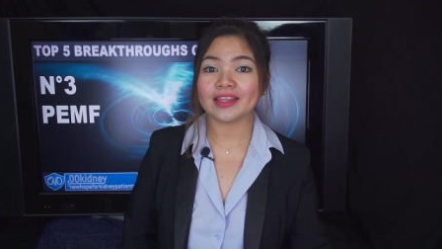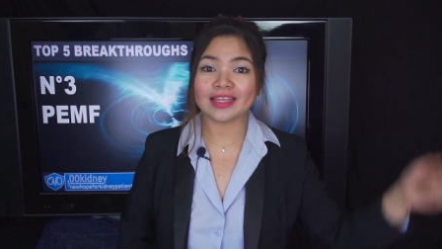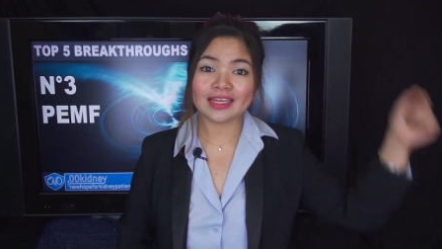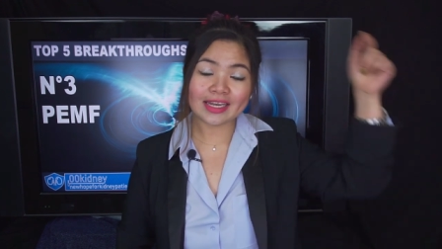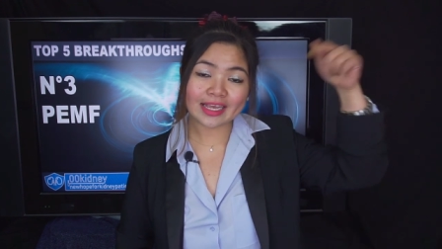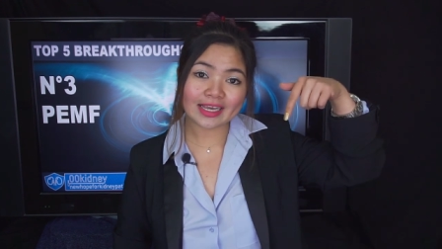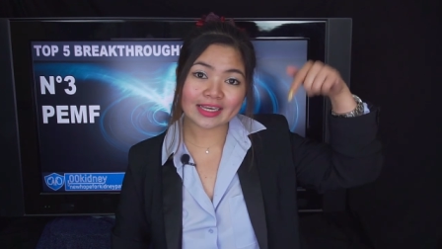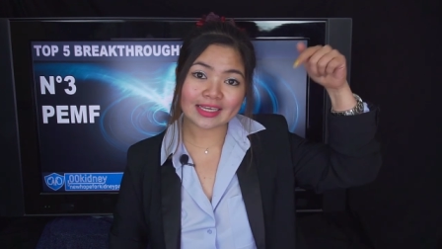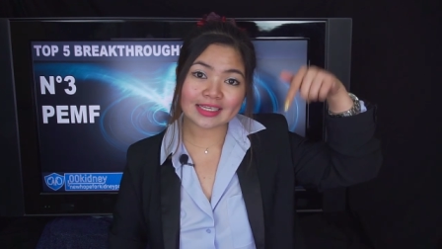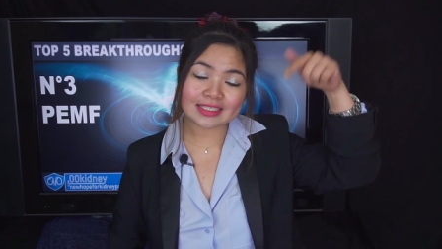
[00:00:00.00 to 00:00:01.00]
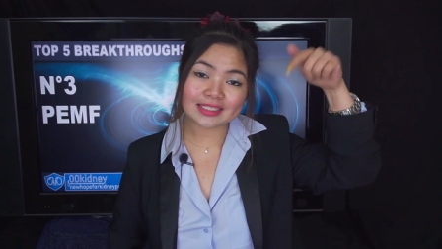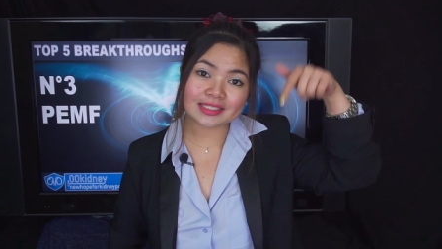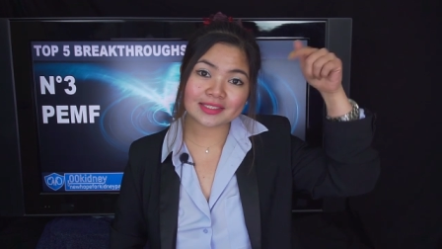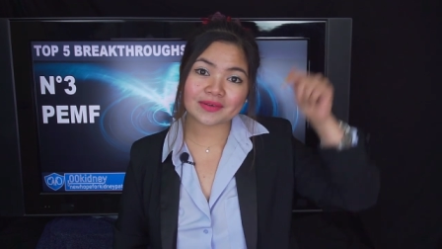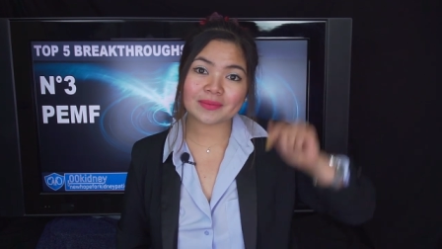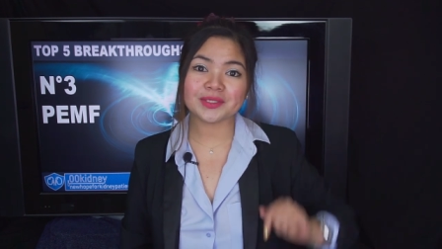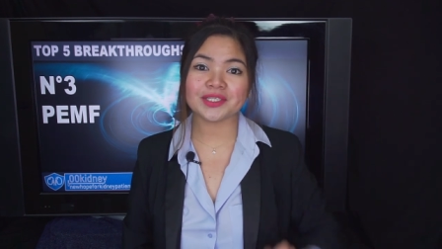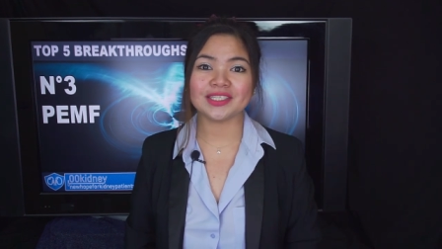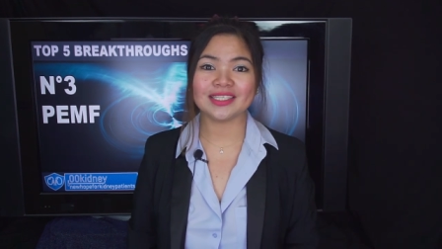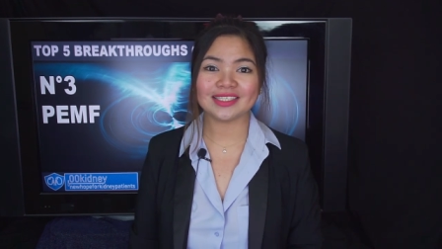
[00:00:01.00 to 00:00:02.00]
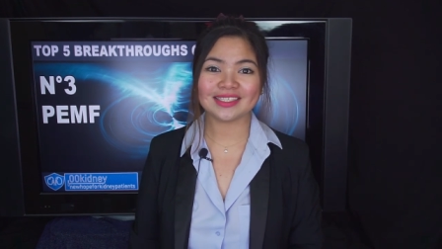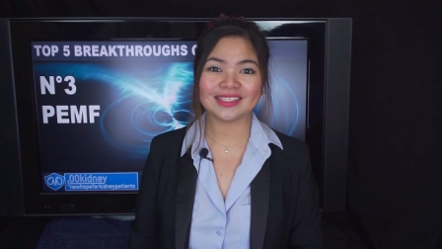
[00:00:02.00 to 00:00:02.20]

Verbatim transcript: The link is in description.